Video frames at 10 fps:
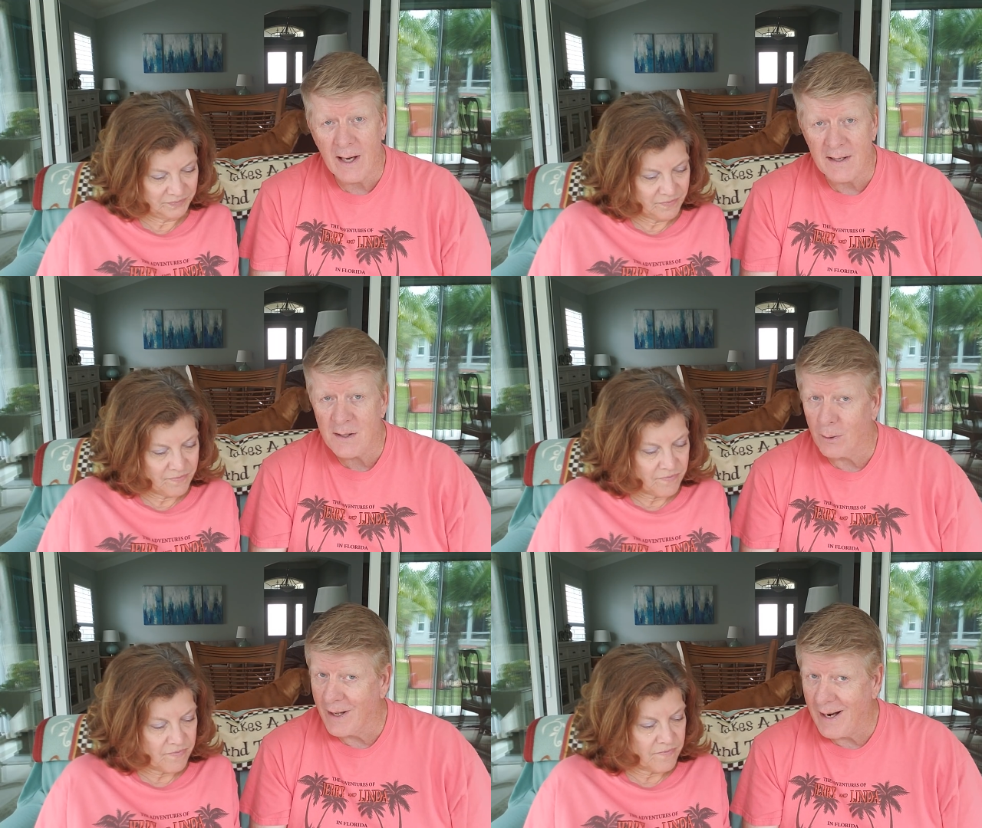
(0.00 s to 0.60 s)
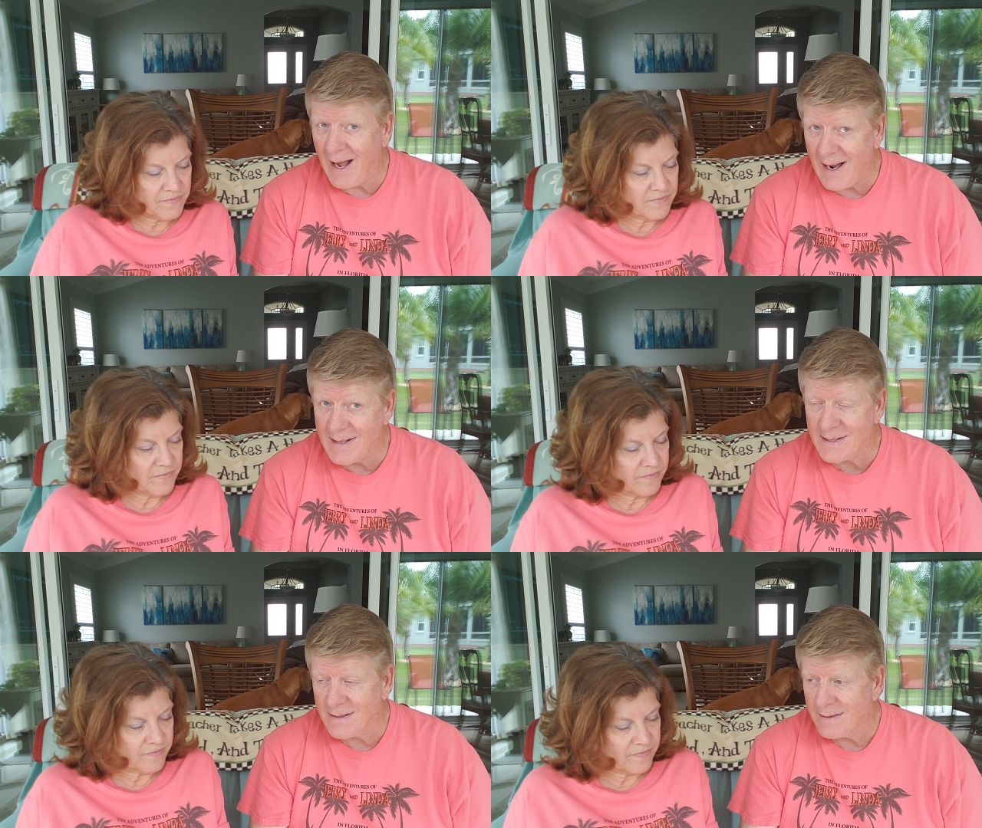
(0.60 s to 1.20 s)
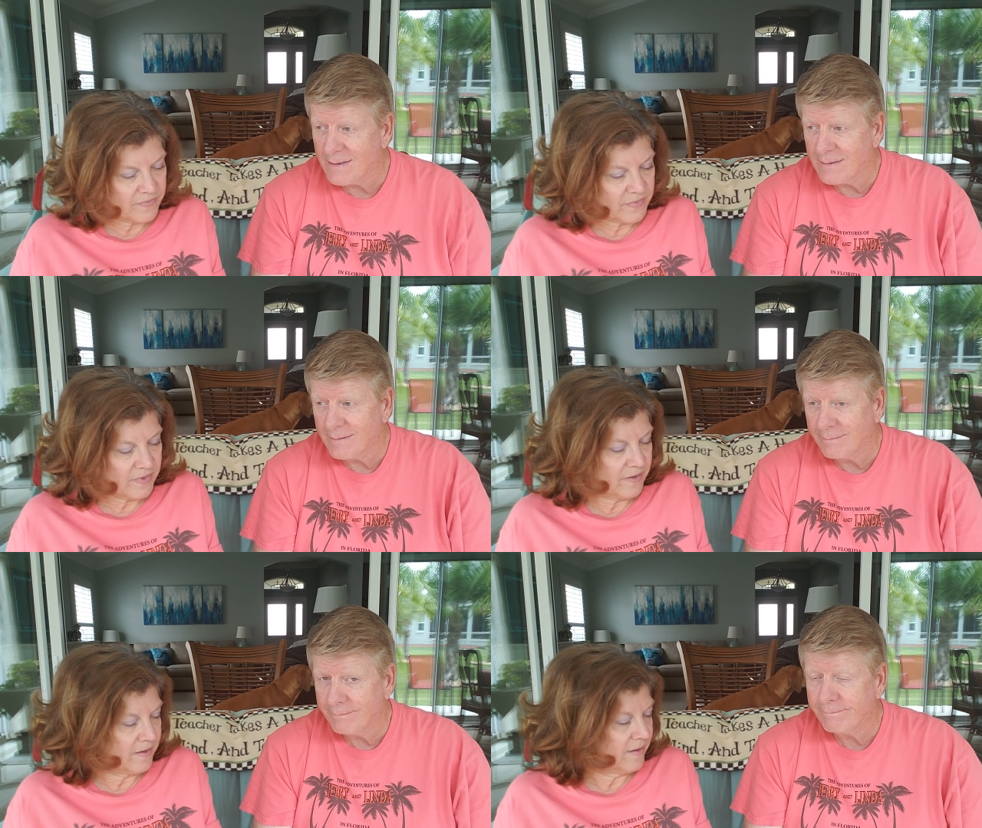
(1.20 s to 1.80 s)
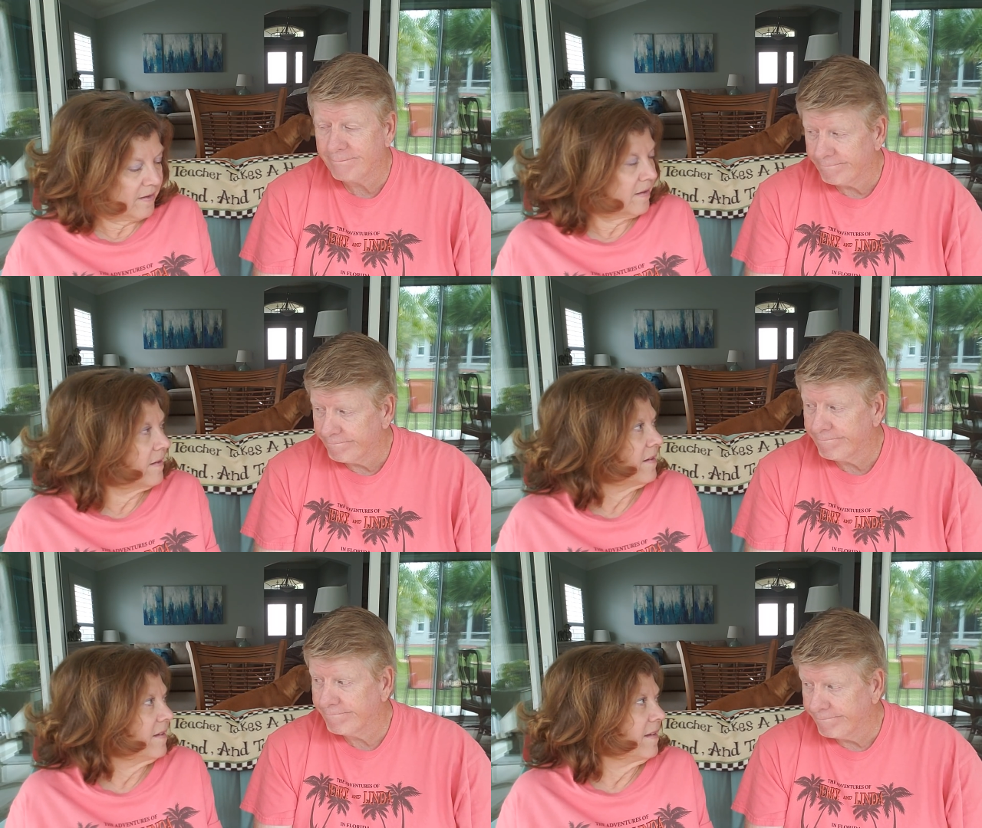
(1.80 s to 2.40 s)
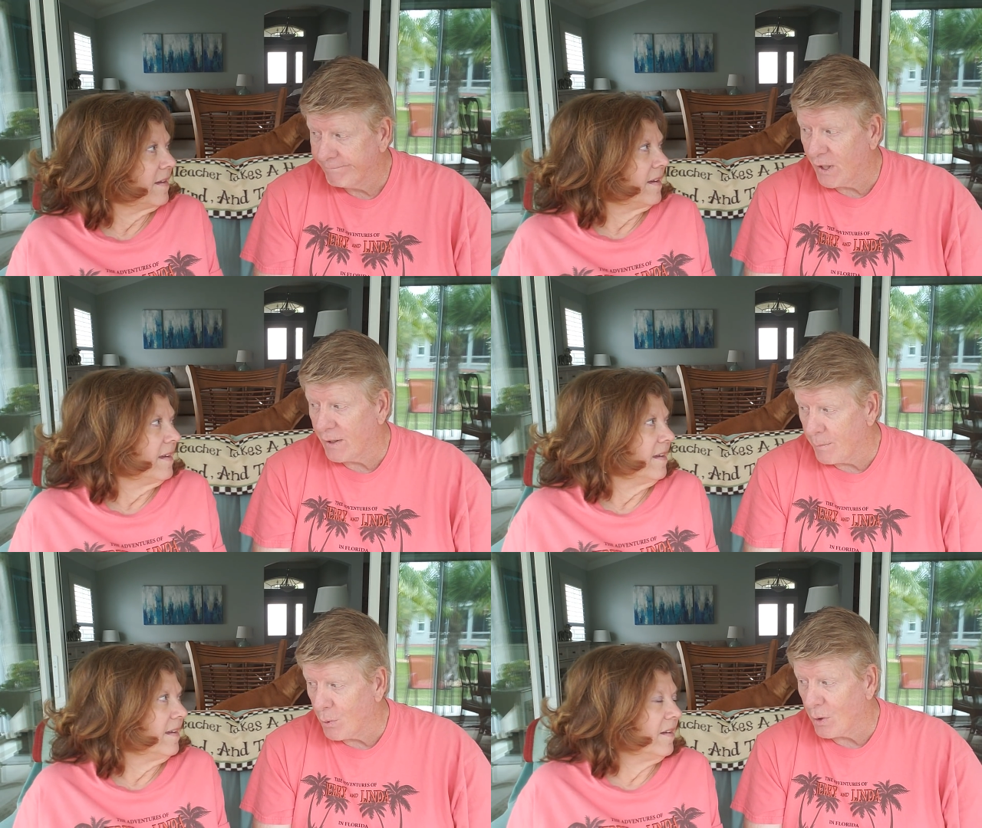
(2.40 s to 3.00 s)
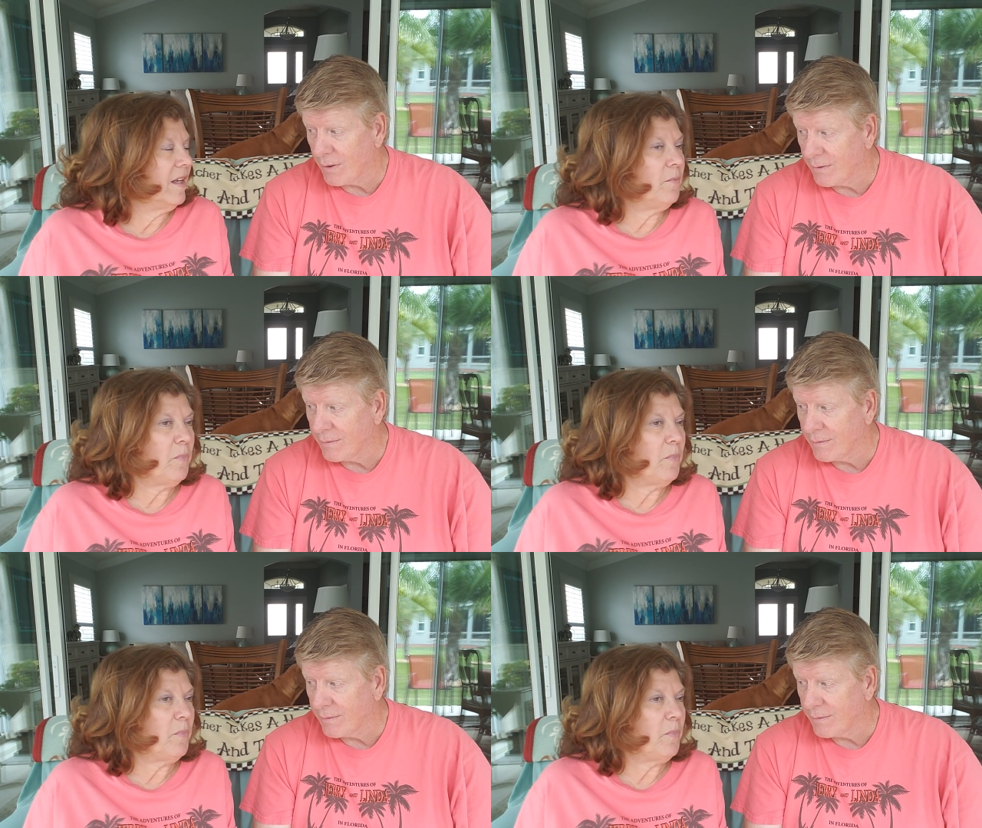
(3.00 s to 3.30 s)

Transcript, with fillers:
Speaker 1: nice. So lanais, very important.